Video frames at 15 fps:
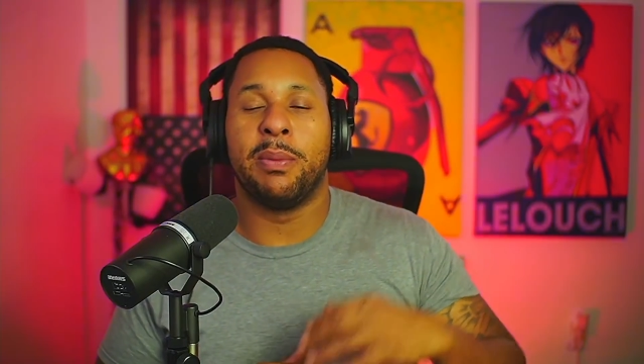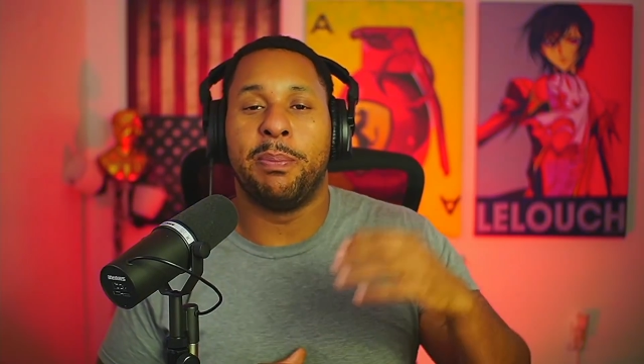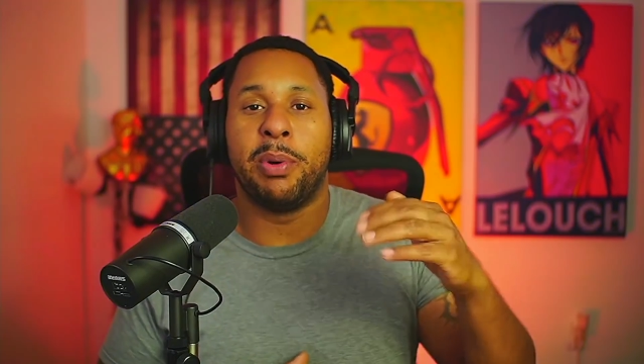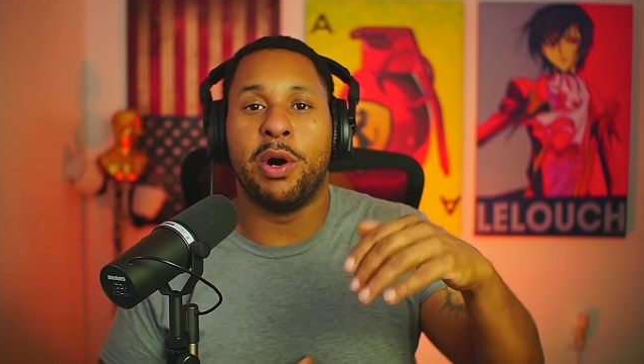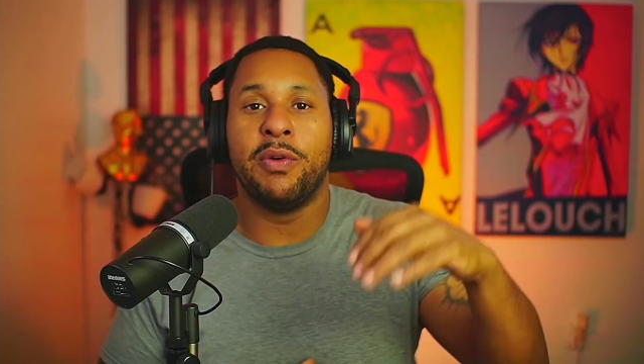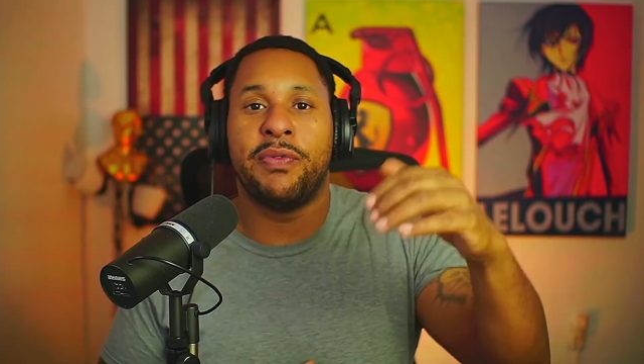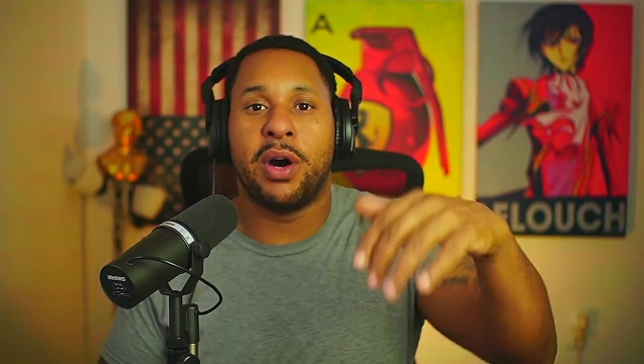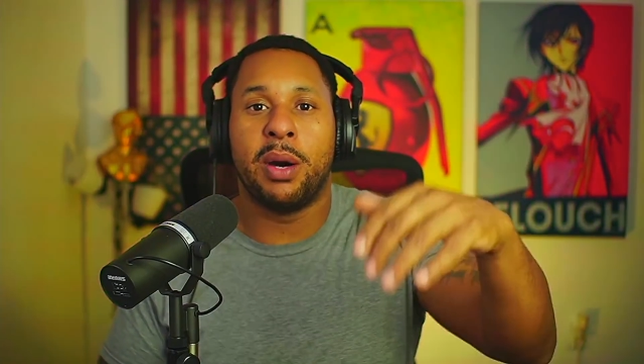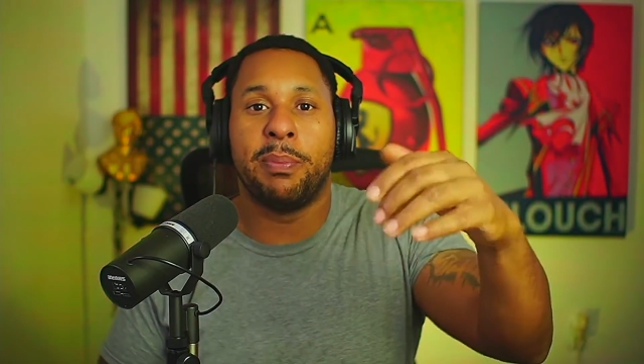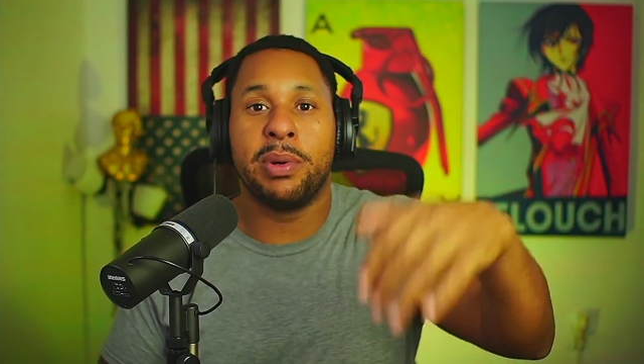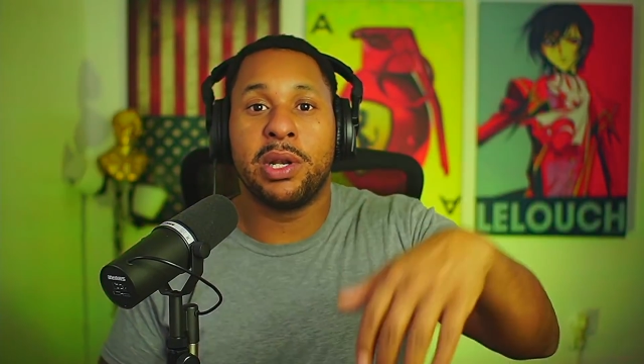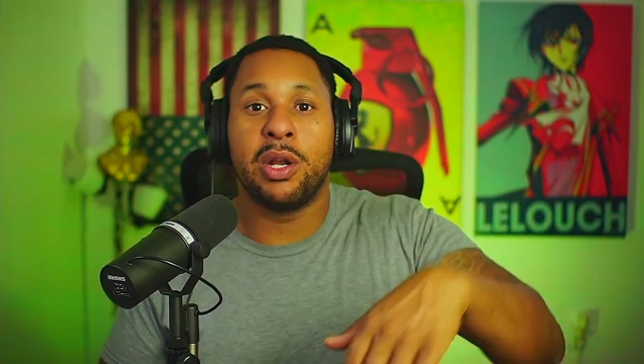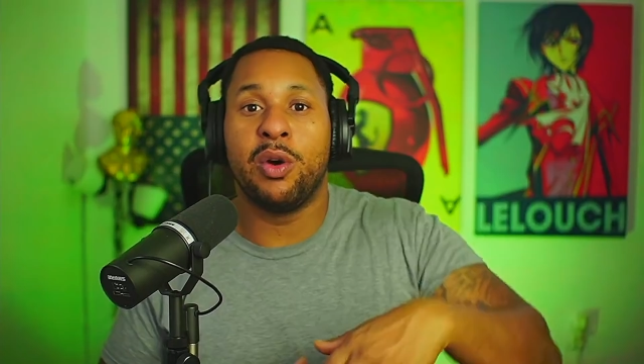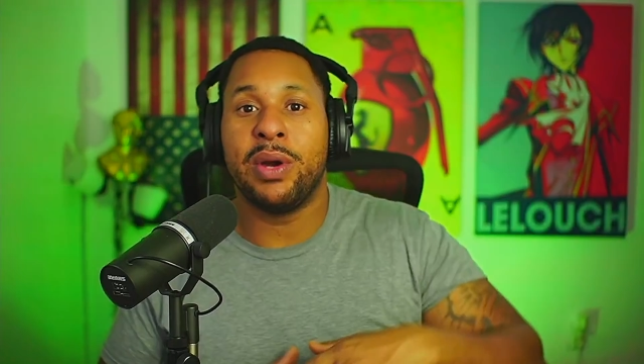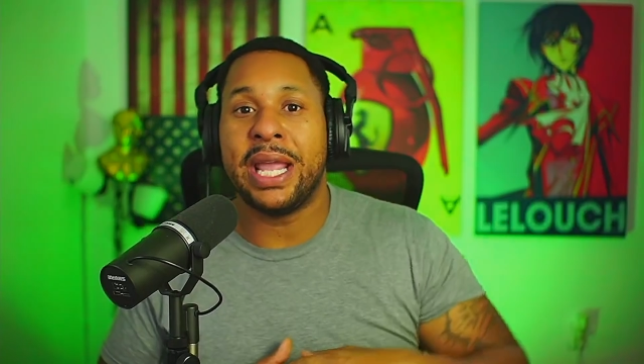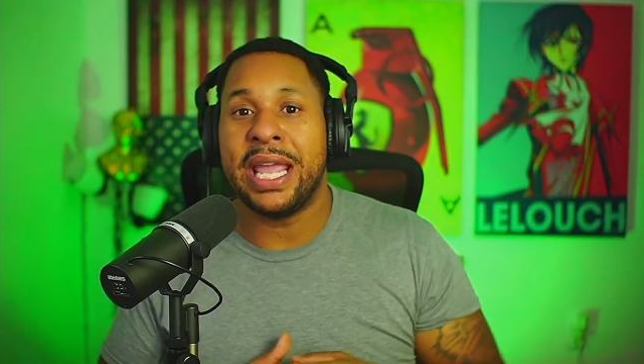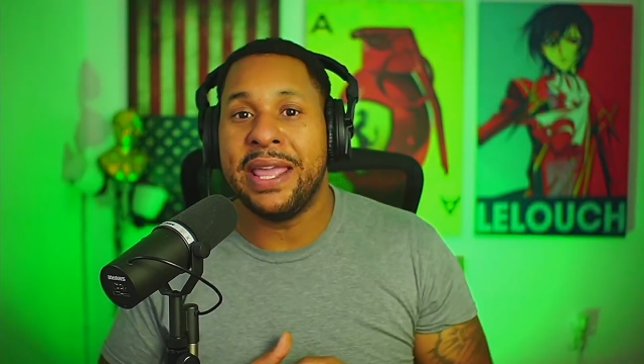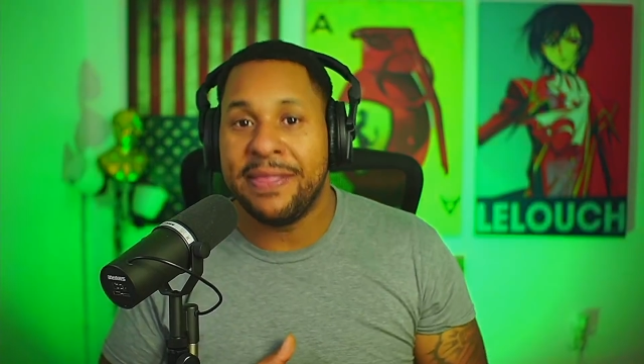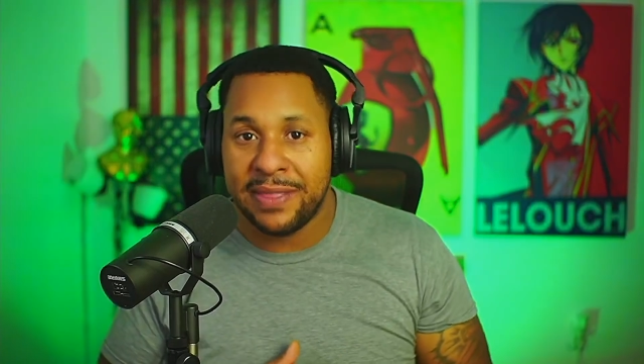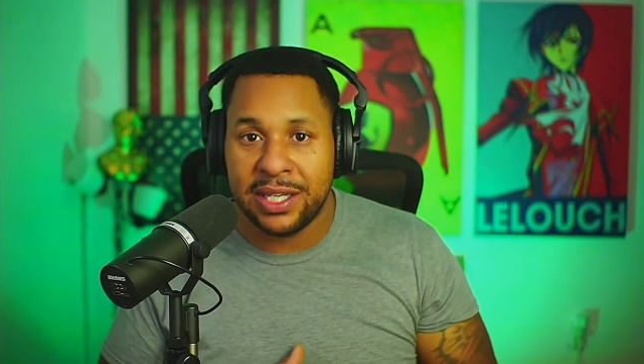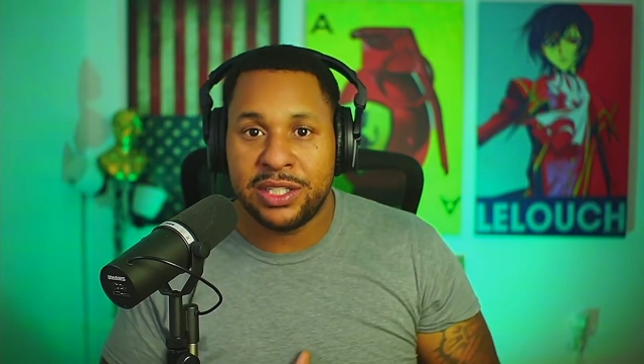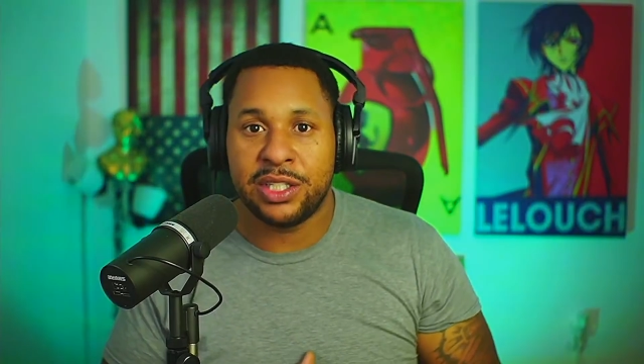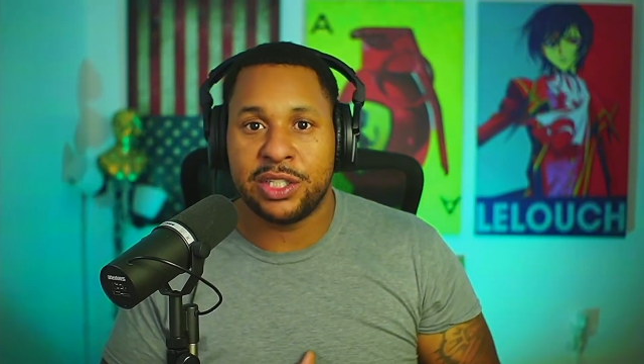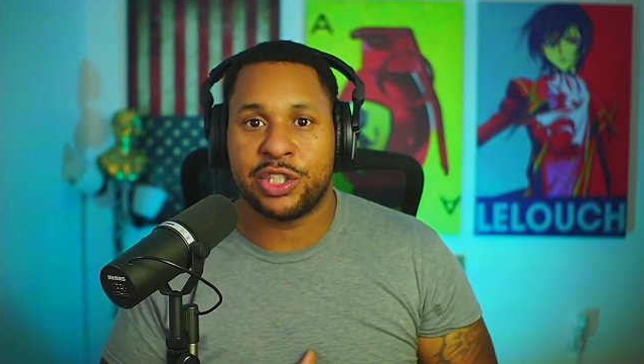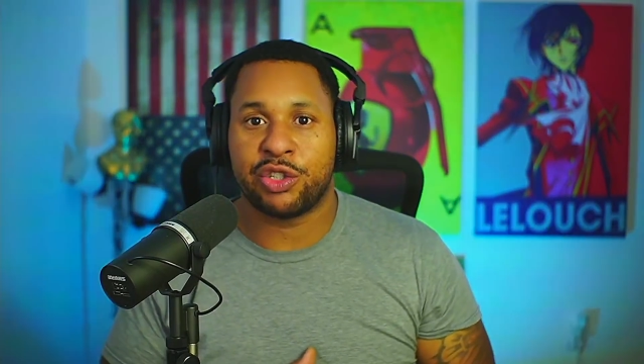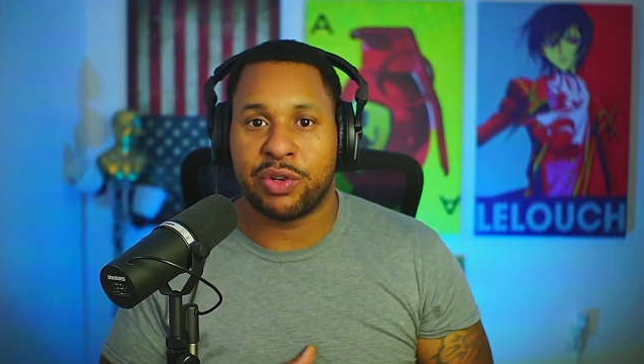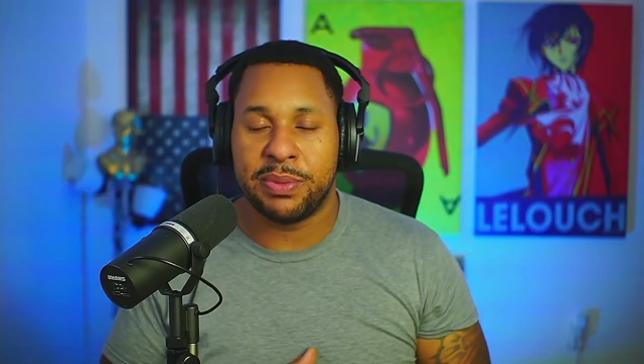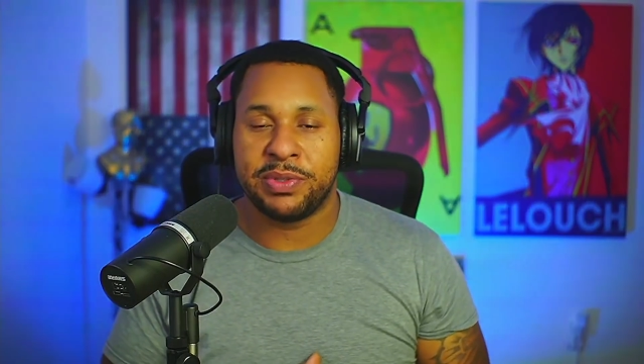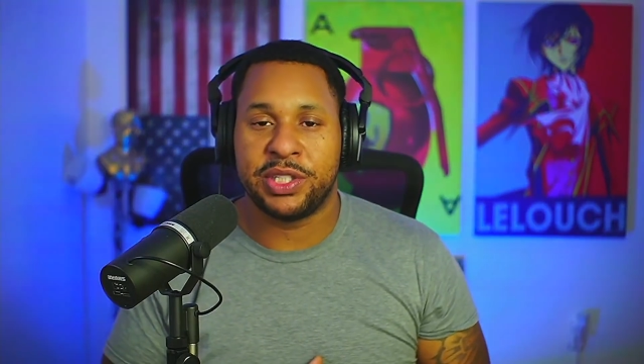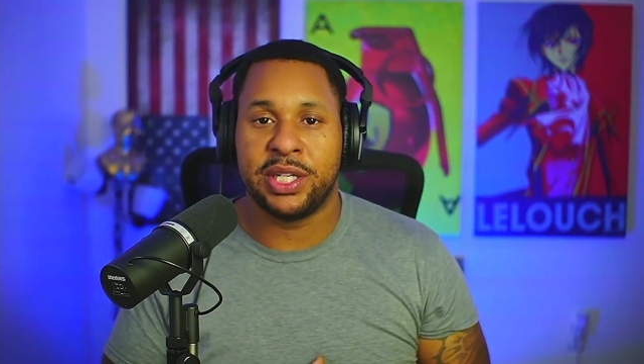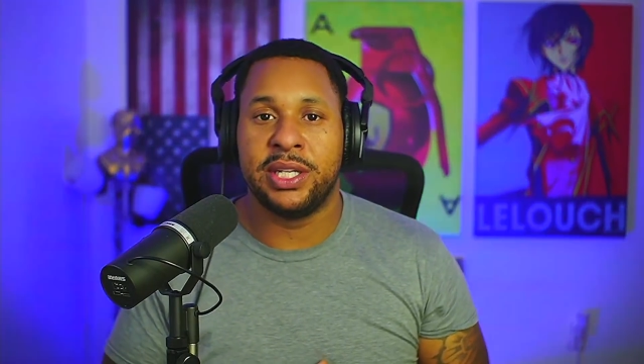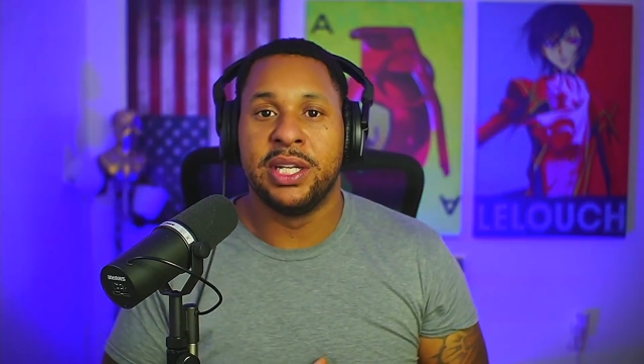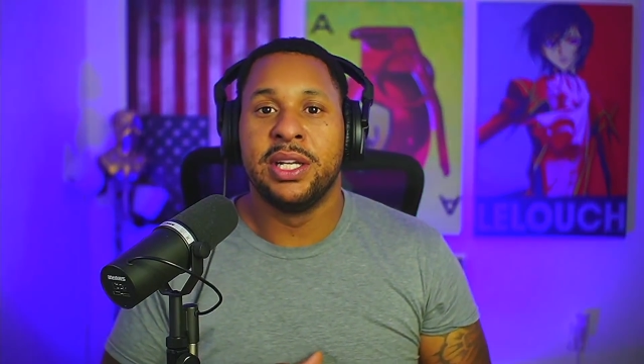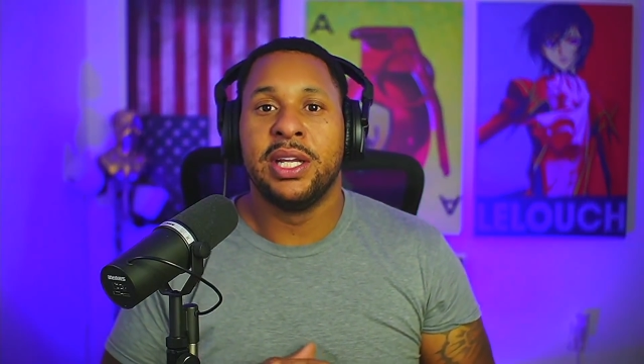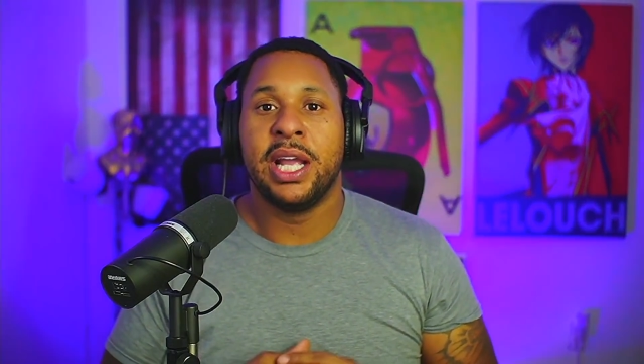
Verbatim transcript: both are below in the description.